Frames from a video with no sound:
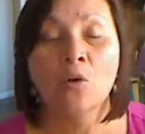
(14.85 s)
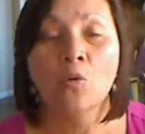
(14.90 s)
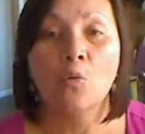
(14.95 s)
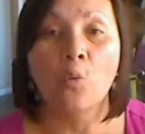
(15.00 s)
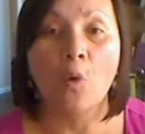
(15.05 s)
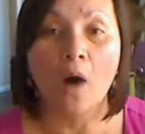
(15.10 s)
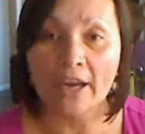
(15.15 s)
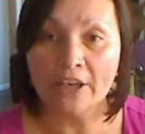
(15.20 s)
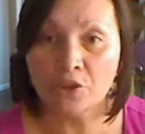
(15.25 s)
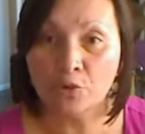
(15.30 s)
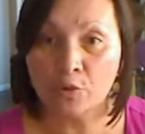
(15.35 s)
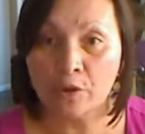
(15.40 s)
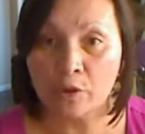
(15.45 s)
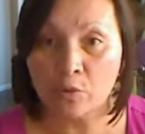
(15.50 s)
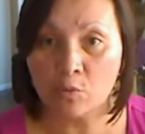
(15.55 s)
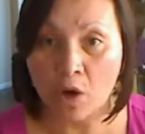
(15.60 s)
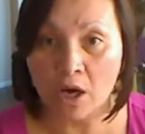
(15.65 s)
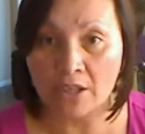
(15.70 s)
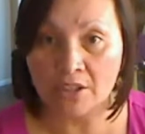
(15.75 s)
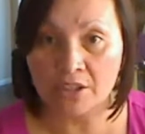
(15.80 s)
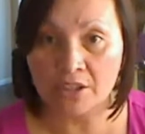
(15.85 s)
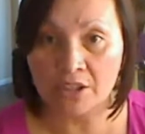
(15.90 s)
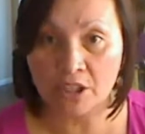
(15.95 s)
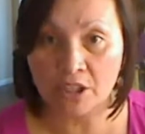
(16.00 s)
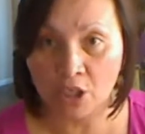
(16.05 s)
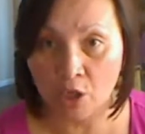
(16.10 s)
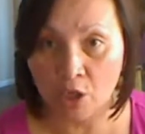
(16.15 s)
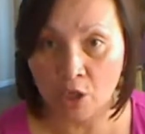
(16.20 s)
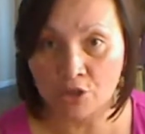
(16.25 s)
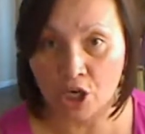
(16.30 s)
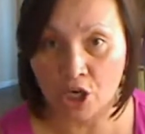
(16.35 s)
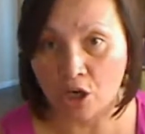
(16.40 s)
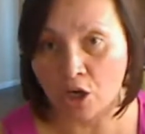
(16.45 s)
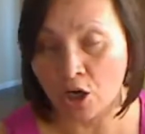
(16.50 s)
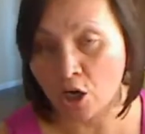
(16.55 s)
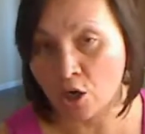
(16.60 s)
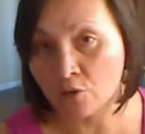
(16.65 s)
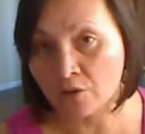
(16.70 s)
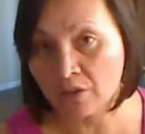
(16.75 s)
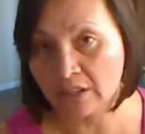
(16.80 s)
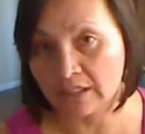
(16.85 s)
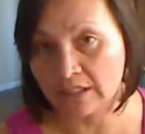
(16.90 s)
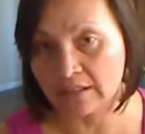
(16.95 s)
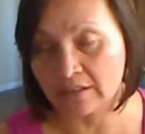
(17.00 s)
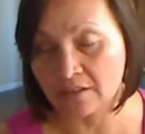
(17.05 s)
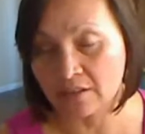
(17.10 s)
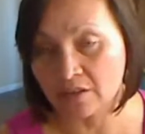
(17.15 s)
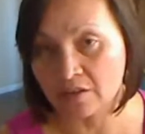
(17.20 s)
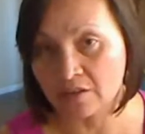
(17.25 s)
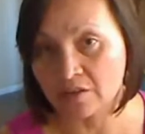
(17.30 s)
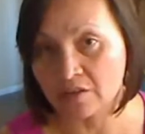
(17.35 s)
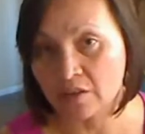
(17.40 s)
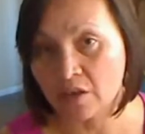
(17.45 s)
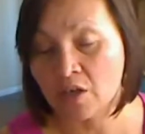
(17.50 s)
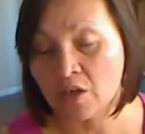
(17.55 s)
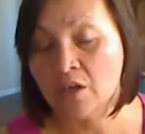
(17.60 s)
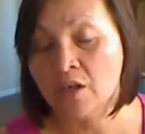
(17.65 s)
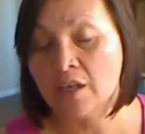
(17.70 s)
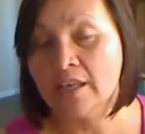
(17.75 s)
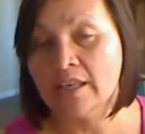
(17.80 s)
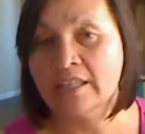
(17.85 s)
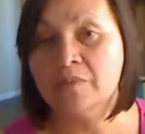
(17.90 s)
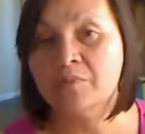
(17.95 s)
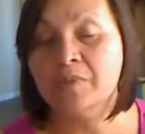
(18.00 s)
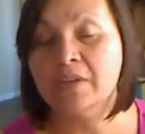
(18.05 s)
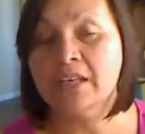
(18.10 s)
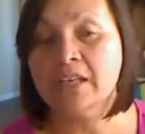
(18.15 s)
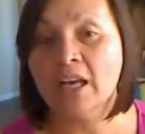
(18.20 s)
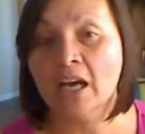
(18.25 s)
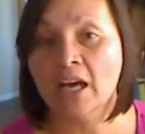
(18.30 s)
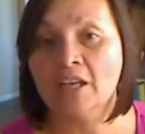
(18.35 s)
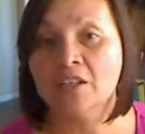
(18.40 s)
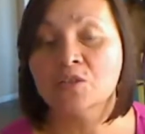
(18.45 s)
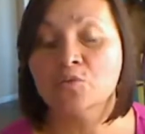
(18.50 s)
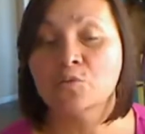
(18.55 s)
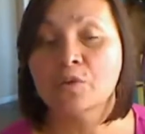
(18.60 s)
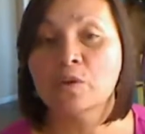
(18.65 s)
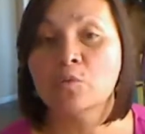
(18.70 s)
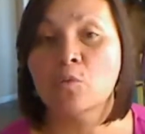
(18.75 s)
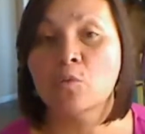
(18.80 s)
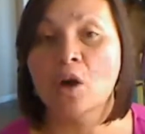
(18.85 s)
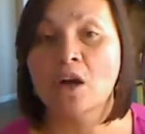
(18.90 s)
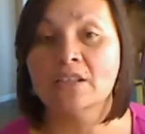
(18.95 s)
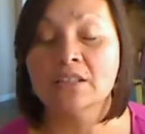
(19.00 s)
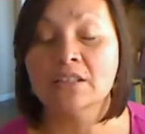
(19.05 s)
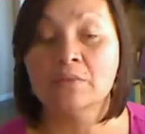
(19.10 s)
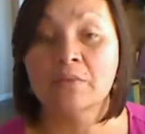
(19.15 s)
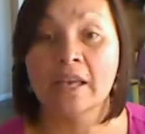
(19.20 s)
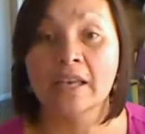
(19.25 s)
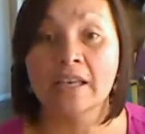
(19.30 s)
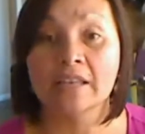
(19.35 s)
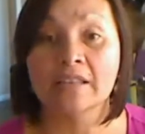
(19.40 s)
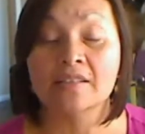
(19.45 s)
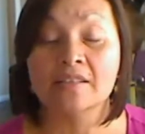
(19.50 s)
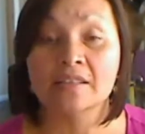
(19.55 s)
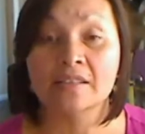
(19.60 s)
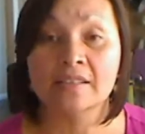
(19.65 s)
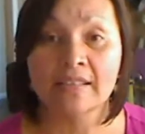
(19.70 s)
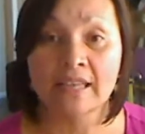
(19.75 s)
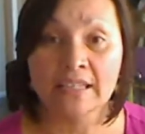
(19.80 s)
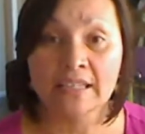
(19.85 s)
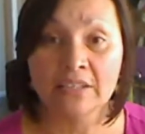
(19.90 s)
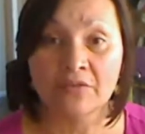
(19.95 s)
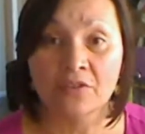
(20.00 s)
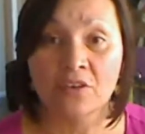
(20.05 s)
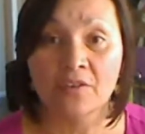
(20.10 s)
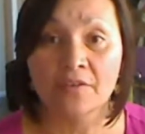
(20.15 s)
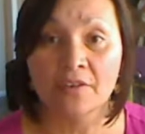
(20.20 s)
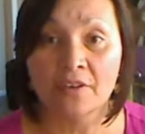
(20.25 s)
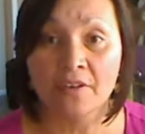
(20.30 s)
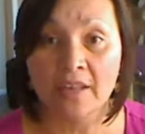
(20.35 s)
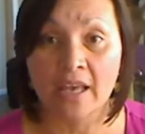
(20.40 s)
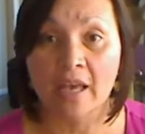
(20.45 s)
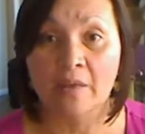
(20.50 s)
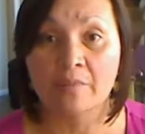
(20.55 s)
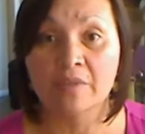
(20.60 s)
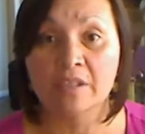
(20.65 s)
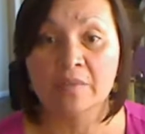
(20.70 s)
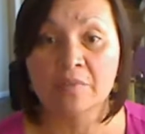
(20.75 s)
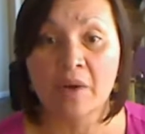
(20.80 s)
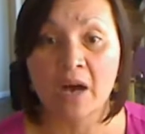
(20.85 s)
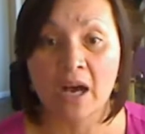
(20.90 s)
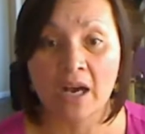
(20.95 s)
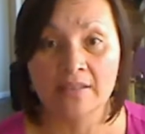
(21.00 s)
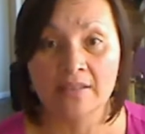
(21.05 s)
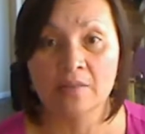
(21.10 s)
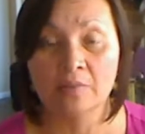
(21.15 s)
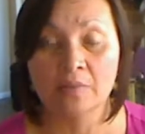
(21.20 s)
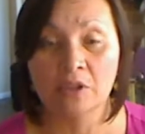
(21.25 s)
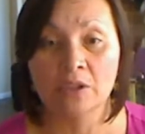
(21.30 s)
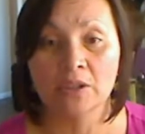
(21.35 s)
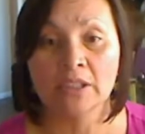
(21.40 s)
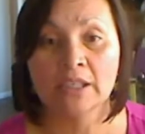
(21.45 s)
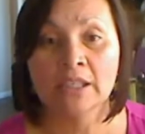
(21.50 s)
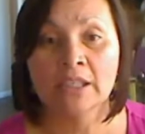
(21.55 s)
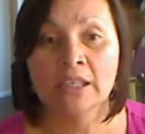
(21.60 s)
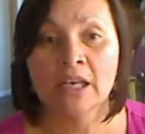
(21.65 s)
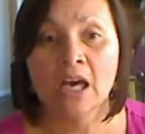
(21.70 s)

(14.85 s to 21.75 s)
Why do we want to coach our hostesses? Is because we want to make it as successful for them as possible.